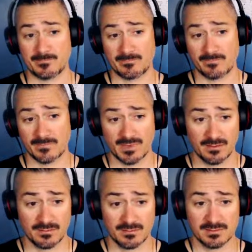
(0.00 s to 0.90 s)

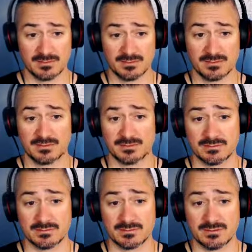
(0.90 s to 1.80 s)

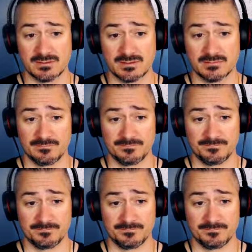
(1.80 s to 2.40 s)
Nobody speaks.